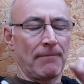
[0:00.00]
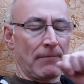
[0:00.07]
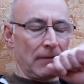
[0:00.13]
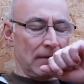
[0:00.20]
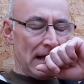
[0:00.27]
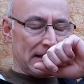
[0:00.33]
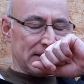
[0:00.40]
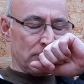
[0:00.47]

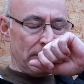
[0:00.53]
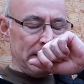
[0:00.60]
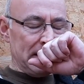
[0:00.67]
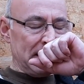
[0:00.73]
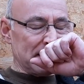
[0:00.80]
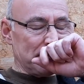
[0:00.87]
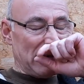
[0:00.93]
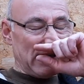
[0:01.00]
Next week
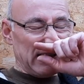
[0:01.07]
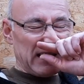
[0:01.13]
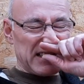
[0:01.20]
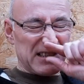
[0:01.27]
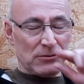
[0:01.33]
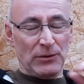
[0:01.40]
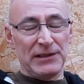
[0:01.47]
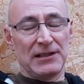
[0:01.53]
is my
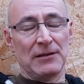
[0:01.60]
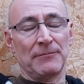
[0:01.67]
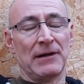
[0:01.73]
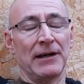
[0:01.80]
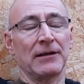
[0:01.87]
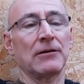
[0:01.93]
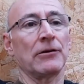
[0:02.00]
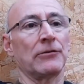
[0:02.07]
last week at
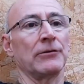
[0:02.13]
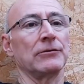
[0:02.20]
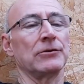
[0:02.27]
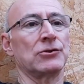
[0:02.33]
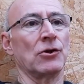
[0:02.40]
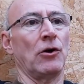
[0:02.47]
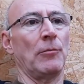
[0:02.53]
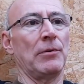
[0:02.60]
my current
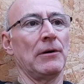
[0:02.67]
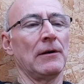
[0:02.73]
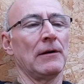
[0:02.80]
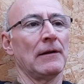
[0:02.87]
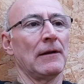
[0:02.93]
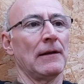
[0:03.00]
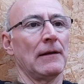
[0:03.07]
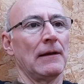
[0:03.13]
job.
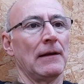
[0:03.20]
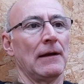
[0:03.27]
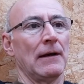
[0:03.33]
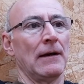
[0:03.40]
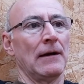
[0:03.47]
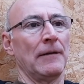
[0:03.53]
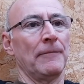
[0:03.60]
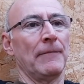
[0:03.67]

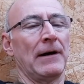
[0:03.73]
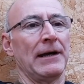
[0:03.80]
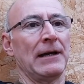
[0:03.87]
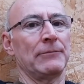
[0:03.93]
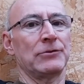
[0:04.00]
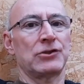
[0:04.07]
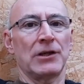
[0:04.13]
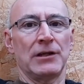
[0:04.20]
I
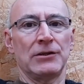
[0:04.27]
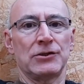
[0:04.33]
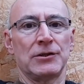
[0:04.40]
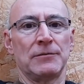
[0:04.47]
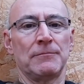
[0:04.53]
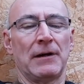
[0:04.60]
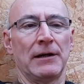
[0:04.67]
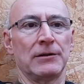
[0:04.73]
am
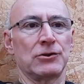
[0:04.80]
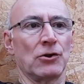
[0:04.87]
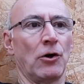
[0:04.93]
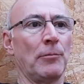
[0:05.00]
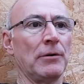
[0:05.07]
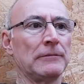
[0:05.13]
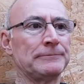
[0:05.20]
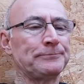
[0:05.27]
changing my
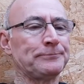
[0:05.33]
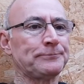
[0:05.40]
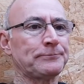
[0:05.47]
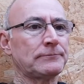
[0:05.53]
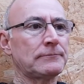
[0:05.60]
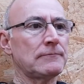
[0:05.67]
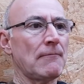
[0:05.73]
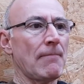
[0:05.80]
job
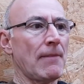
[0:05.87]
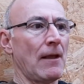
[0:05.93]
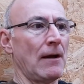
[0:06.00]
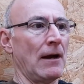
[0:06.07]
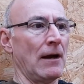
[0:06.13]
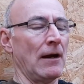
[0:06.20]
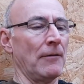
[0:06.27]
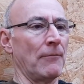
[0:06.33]

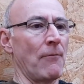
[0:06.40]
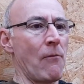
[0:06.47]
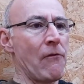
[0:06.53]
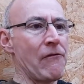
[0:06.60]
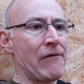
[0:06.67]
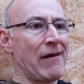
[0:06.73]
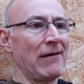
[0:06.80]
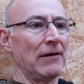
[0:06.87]

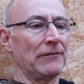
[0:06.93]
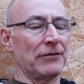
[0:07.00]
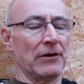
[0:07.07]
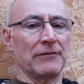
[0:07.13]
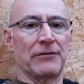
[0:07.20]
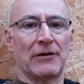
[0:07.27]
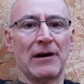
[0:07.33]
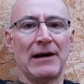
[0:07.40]
for
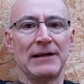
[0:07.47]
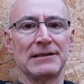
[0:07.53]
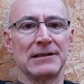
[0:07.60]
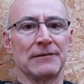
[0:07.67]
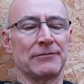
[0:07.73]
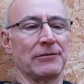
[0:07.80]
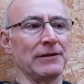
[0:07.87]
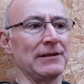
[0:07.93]
a variety
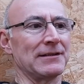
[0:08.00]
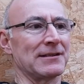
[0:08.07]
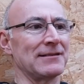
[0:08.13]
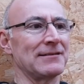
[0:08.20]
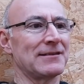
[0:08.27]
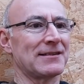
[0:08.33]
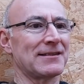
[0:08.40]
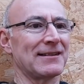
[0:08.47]
of
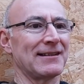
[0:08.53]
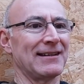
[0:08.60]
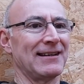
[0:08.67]
reasons.